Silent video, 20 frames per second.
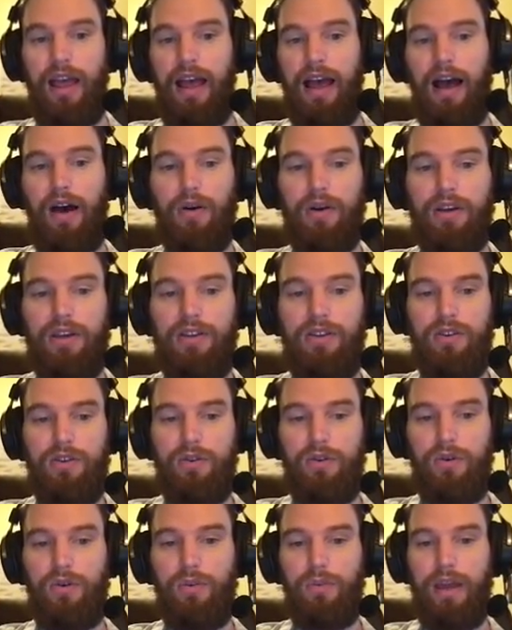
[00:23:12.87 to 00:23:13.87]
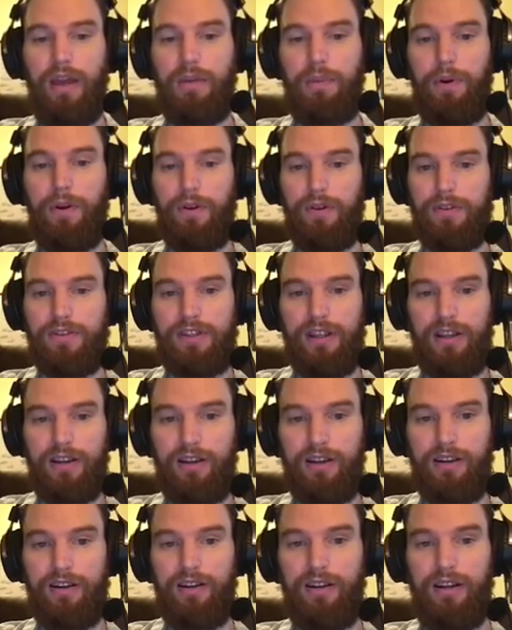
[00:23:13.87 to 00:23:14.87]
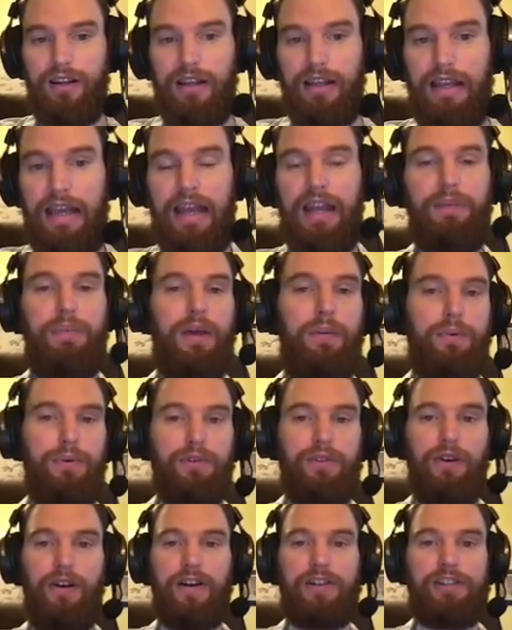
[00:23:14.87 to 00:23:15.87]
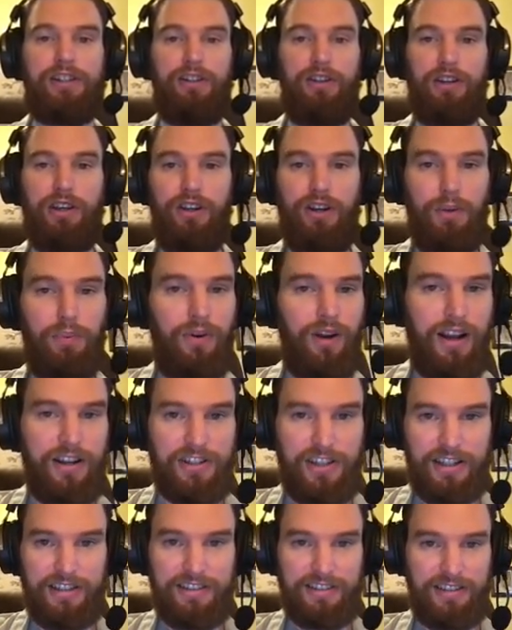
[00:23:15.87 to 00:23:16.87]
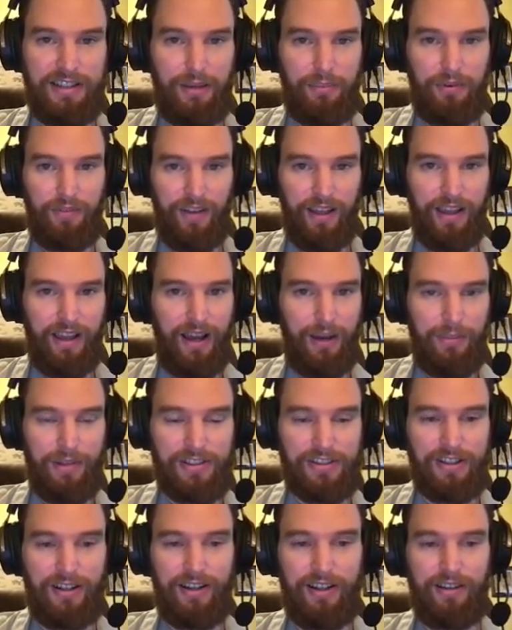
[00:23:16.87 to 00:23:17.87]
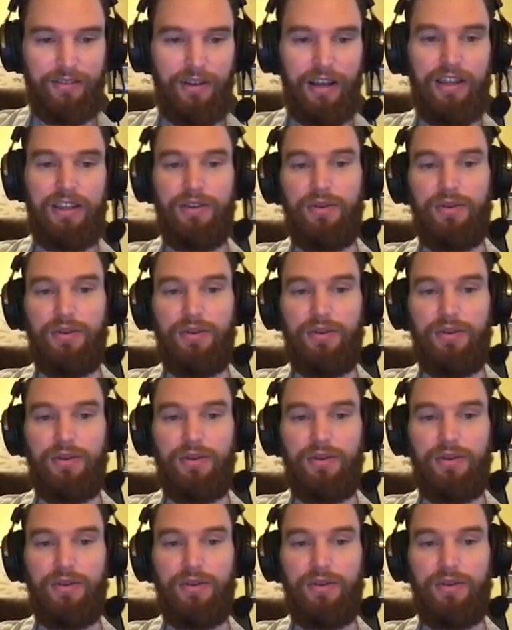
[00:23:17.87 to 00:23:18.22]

how could you make a post here getting people to actually look at your project and provide comments on it, right?